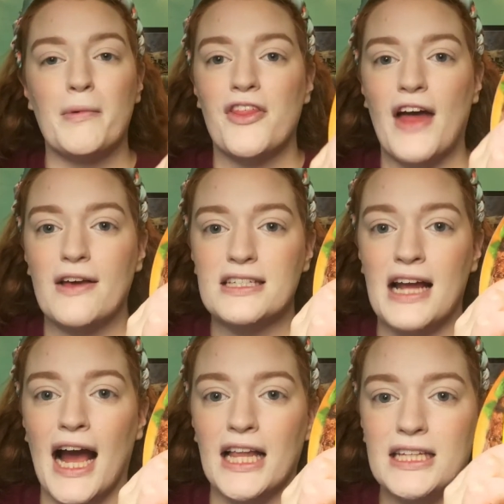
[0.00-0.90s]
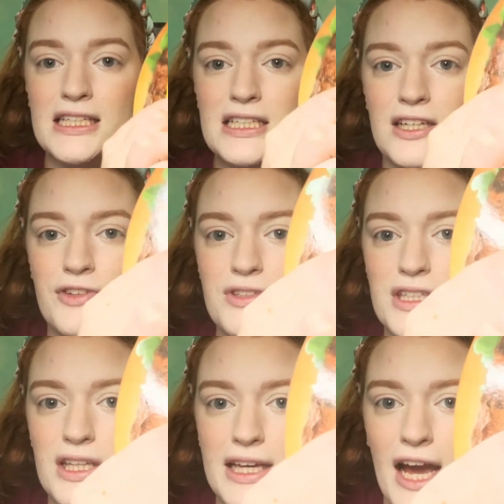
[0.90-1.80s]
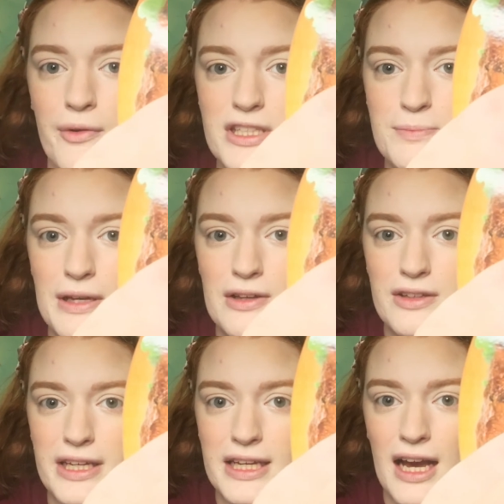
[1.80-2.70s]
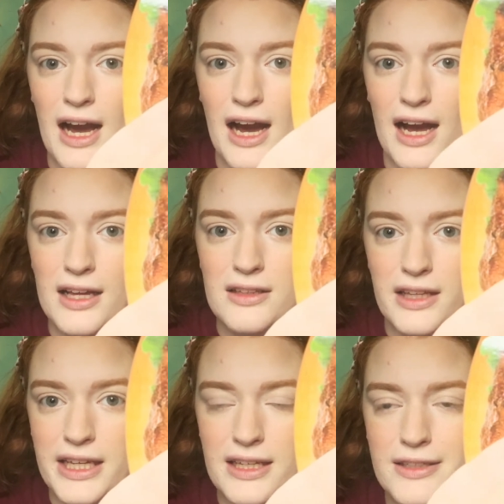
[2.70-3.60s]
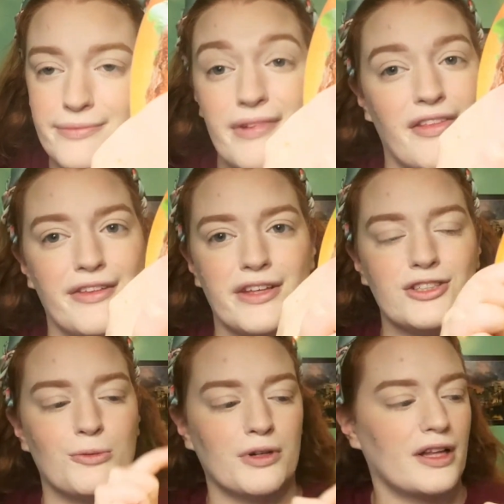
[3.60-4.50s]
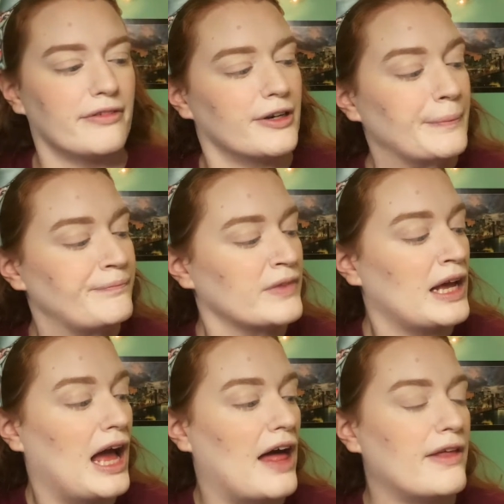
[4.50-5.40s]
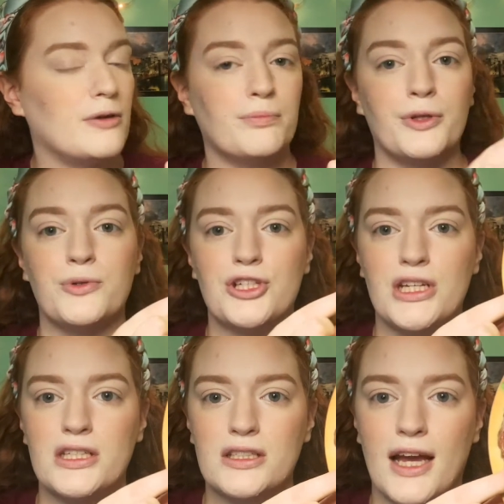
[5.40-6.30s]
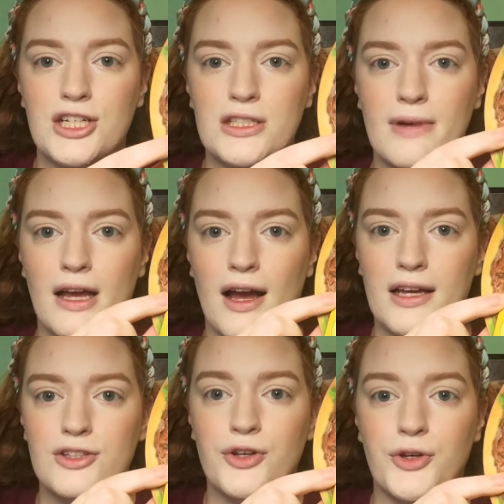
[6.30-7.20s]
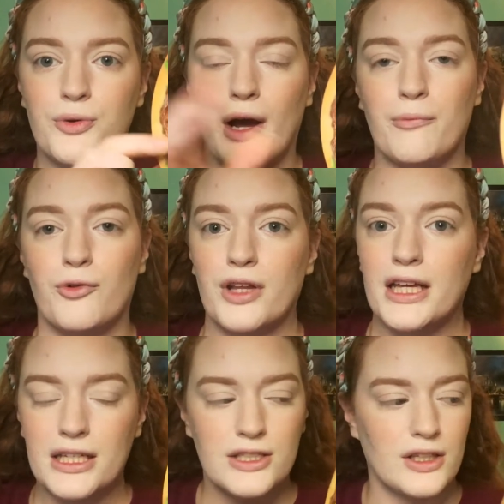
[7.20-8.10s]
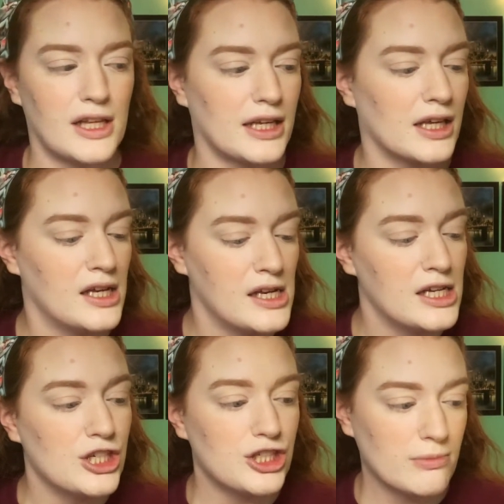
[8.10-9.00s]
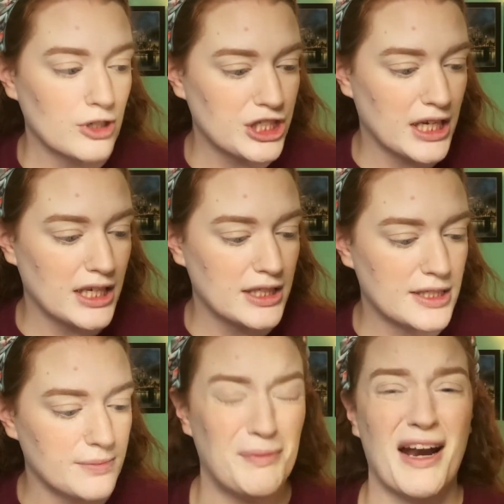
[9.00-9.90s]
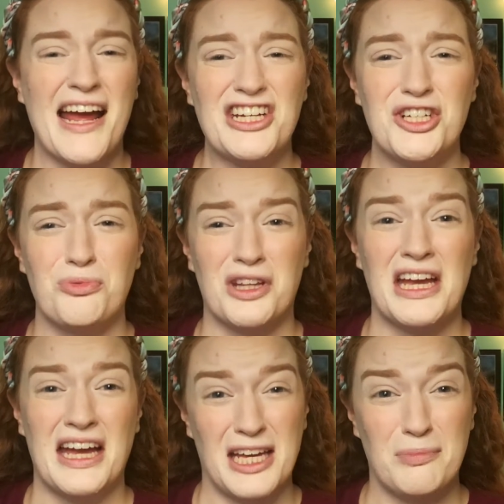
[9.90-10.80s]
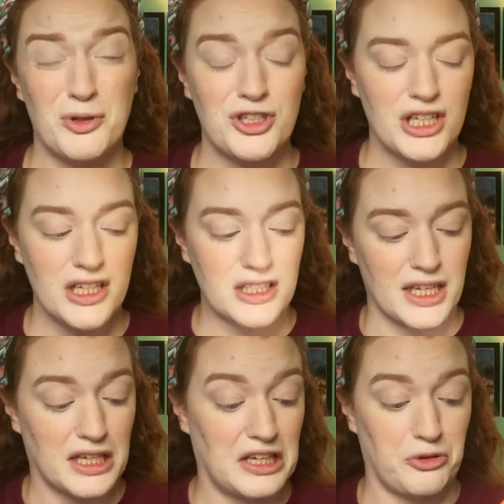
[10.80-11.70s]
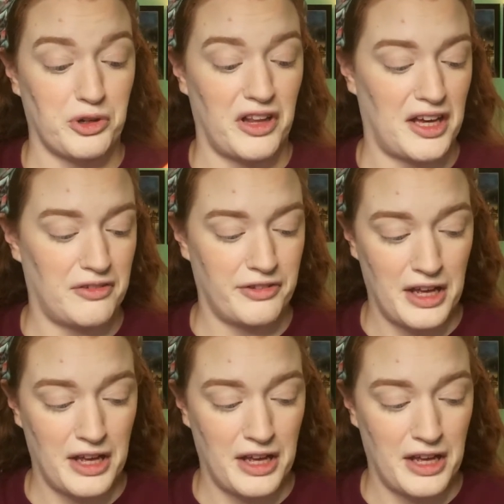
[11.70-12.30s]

Thousand Island, and if you see like how it's spelled, like Island, I think that's super clever. And then Blue Cheese catches my eye too. I'm really into like shimmer shades, but I actually really hate blue cheese like in real life.